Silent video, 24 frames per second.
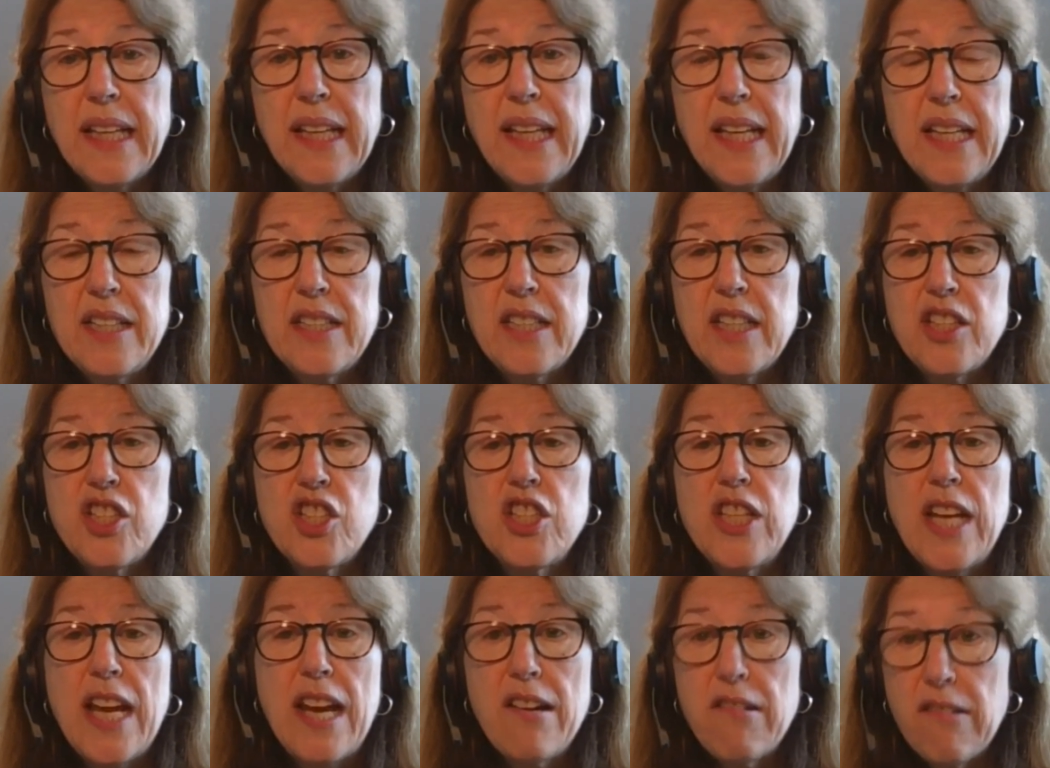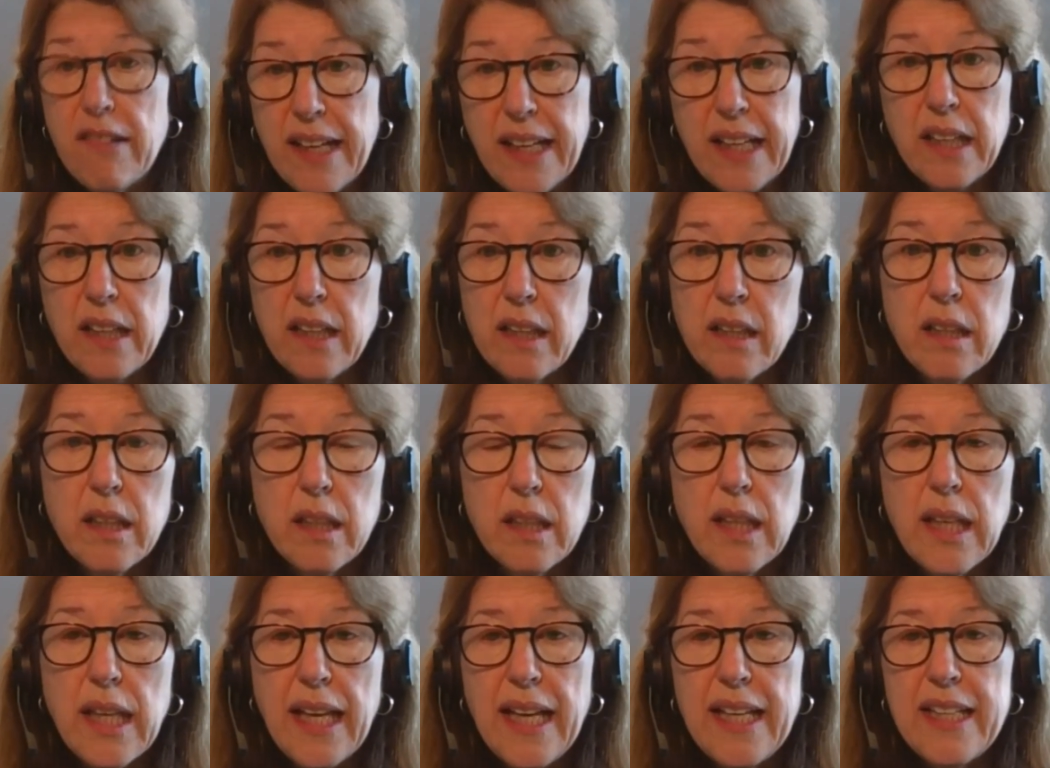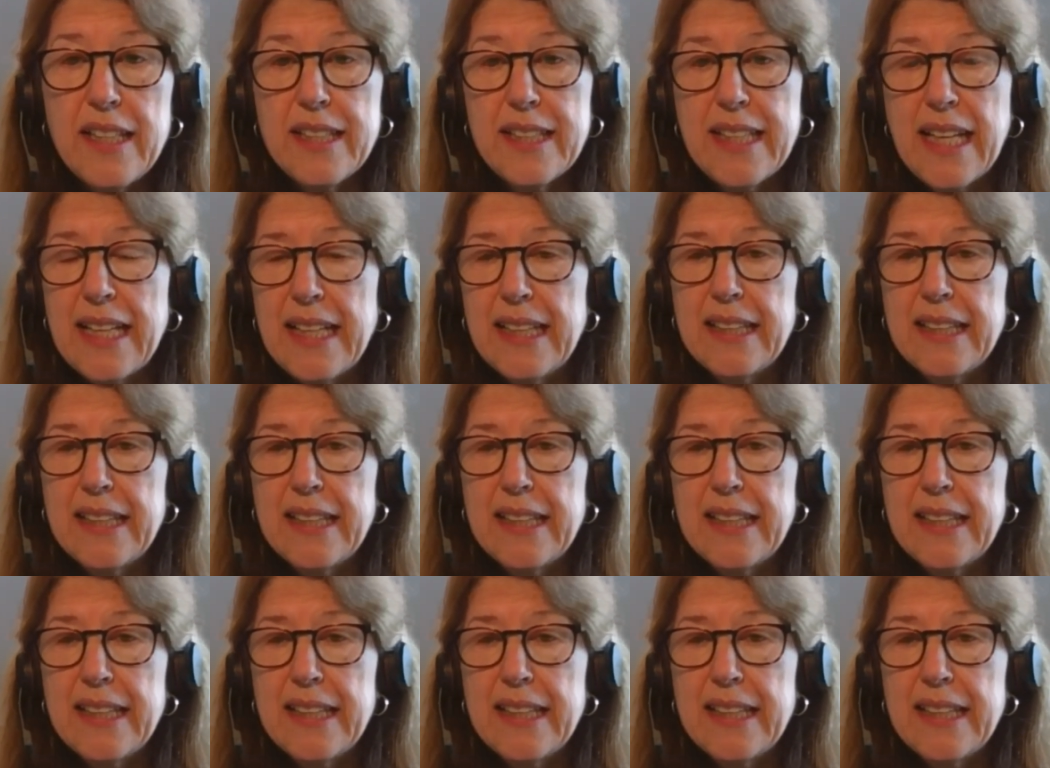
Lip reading: It's a sharing. It's getting